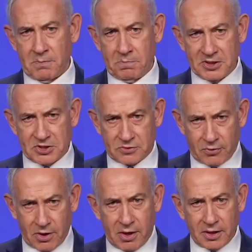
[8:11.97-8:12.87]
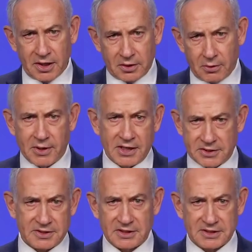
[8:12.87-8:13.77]
Be strong and
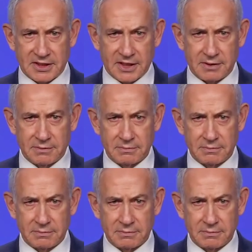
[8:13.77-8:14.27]
courageous, he said.